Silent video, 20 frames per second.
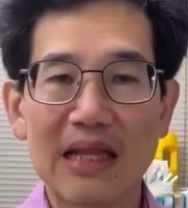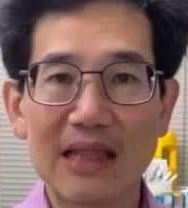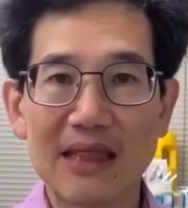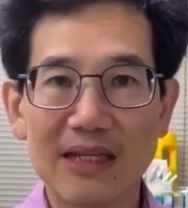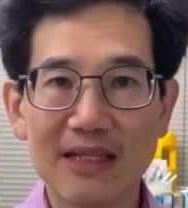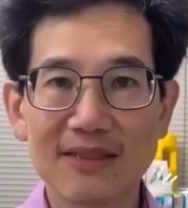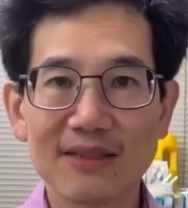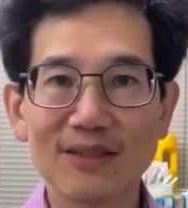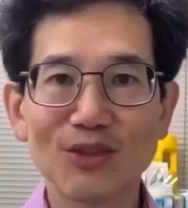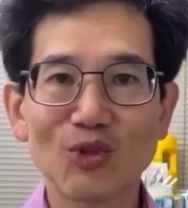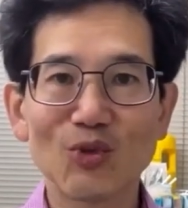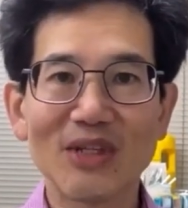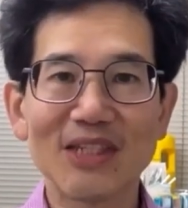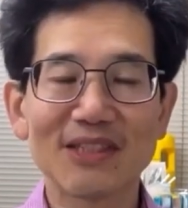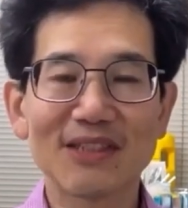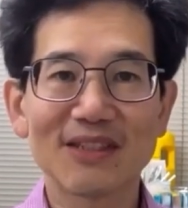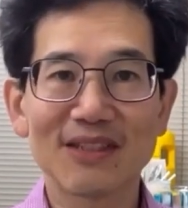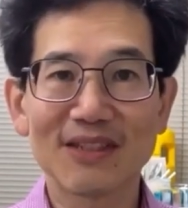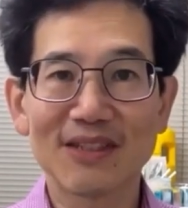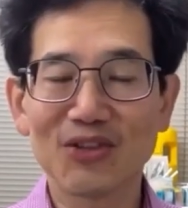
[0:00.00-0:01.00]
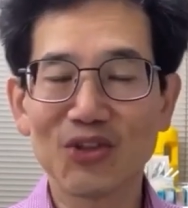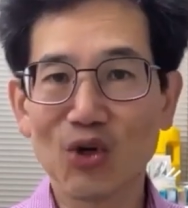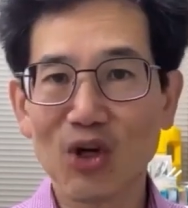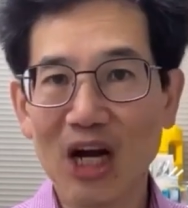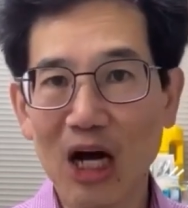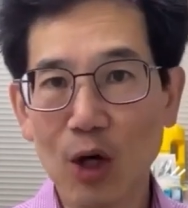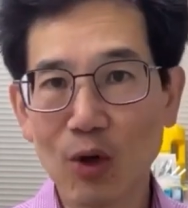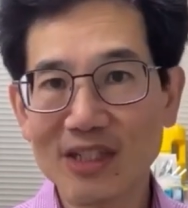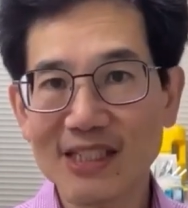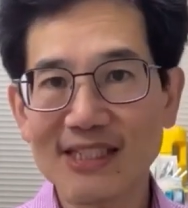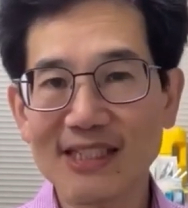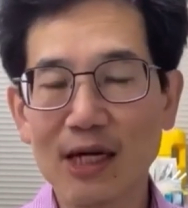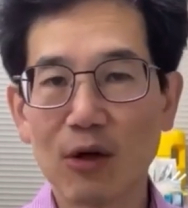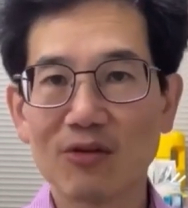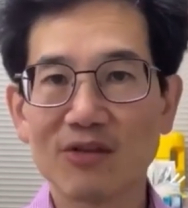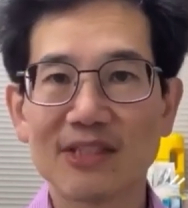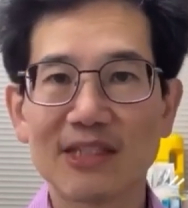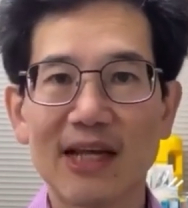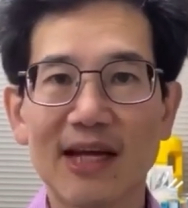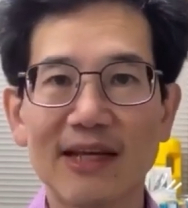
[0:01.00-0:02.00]
Listen to it, know how it
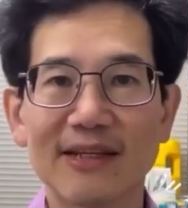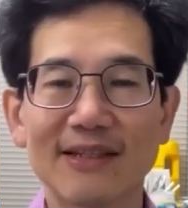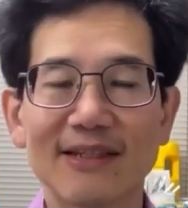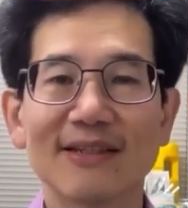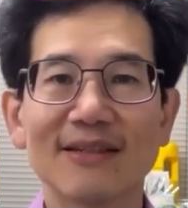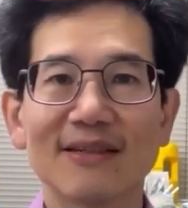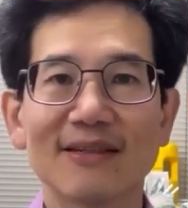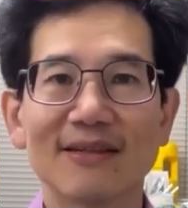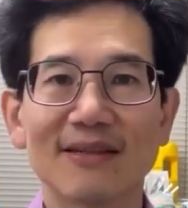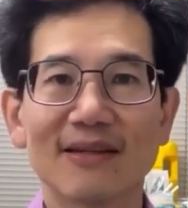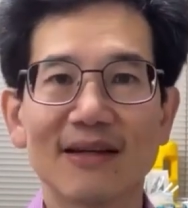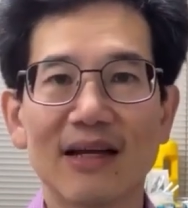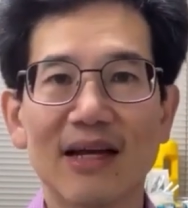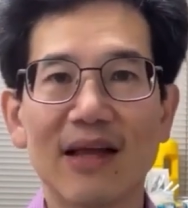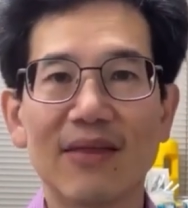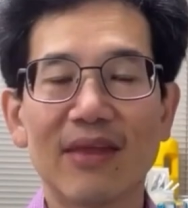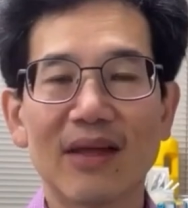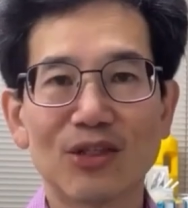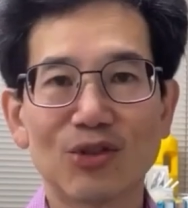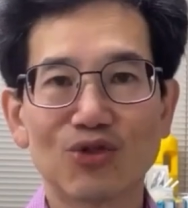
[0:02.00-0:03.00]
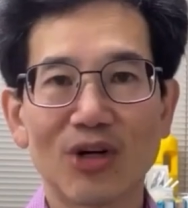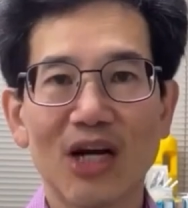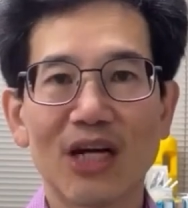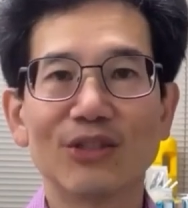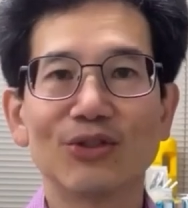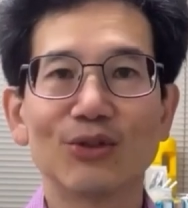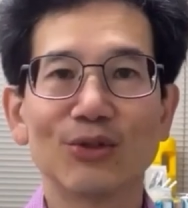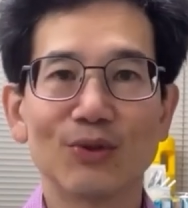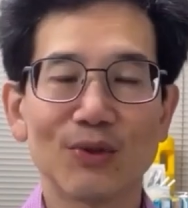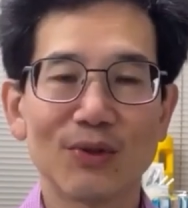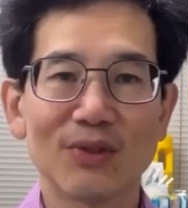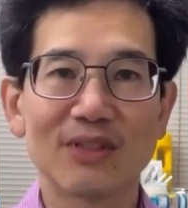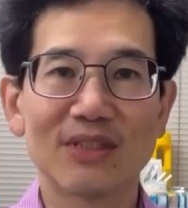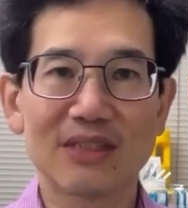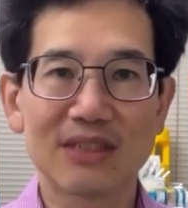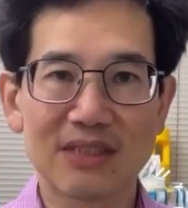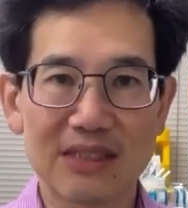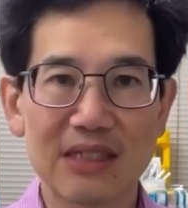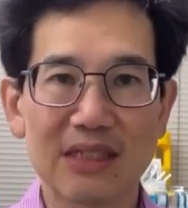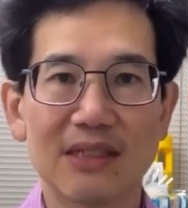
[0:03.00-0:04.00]
sounds like, and then try to
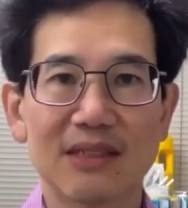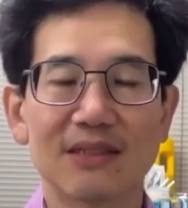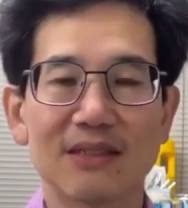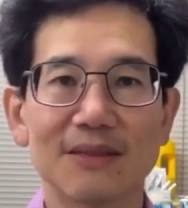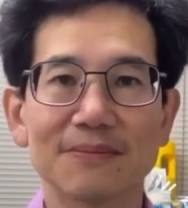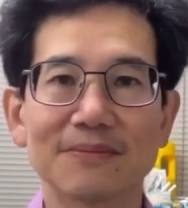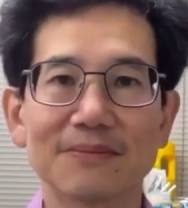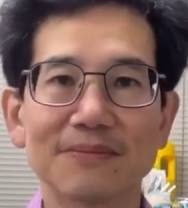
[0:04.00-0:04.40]
say it.